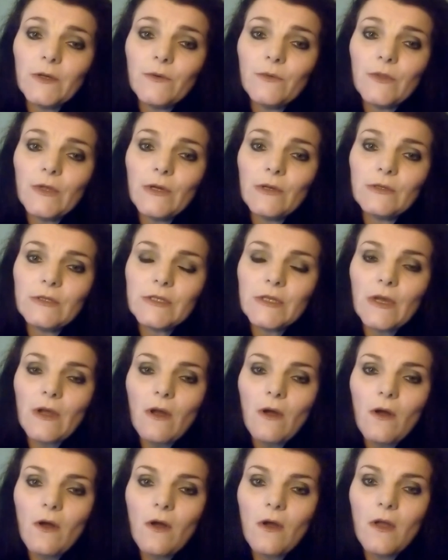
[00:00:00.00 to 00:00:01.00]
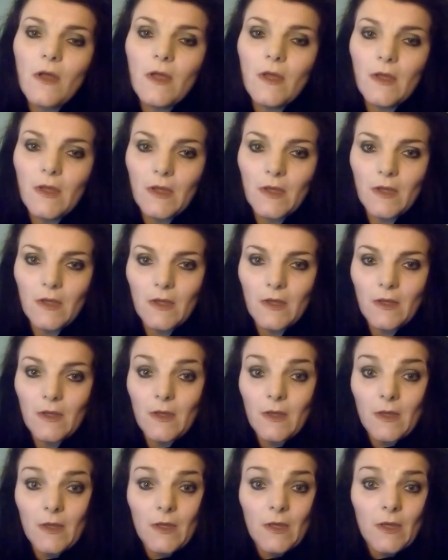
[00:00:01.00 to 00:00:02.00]
those that are
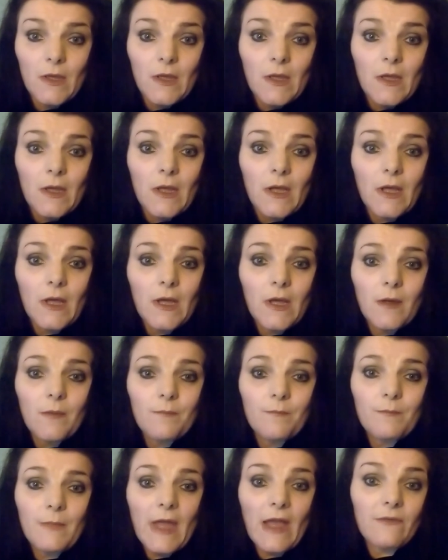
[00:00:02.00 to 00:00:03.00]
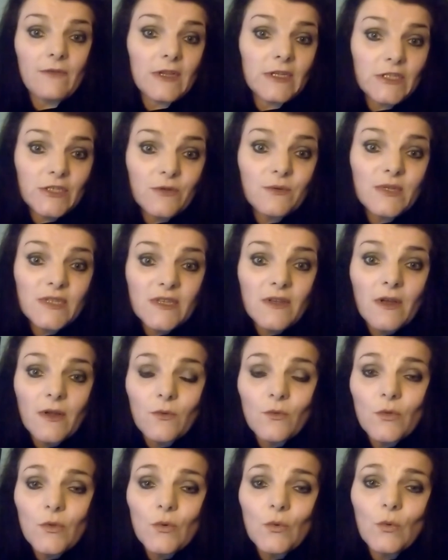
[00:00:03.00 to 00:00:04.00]
having
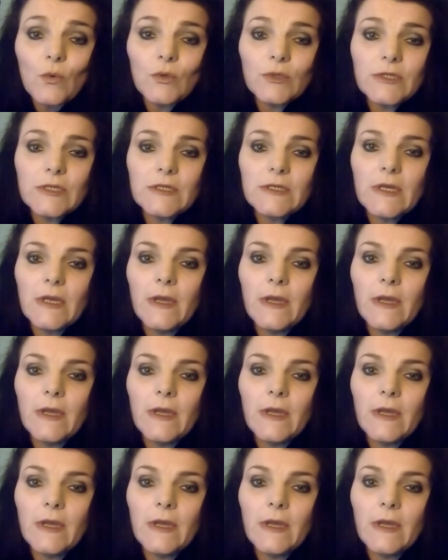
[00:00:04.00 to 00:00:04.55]
suicidal thoughts.